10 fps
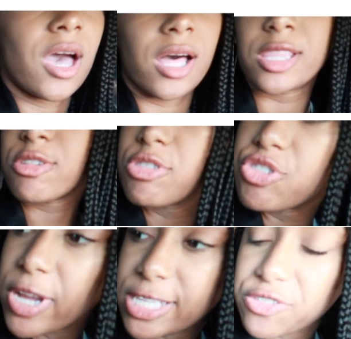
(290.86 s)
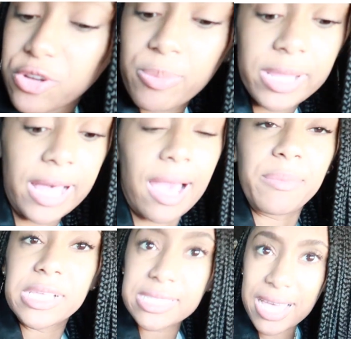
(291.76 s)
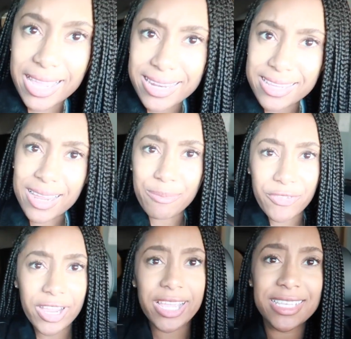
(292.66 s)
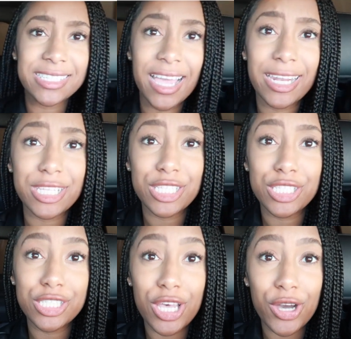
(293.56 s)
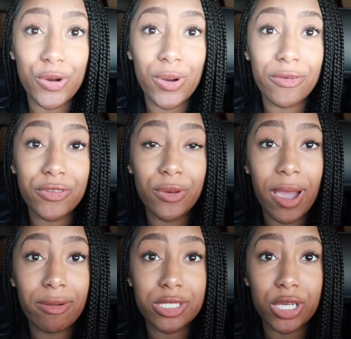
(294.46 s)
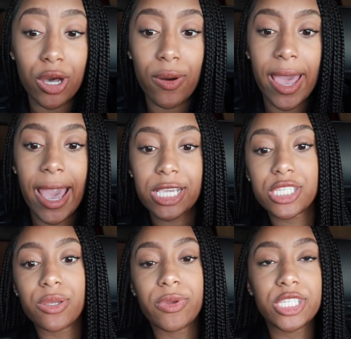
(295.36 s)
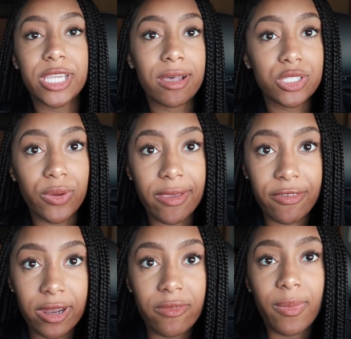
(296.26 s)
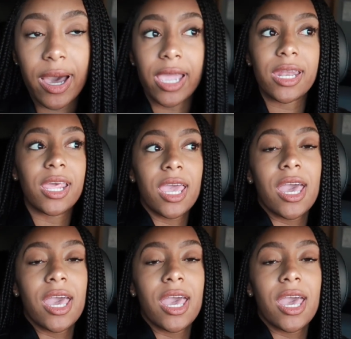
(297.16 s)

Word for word: A little stressful, but like I'm excited. I'm very excited. So a few hours ago, I actually reached out to a friend of mine.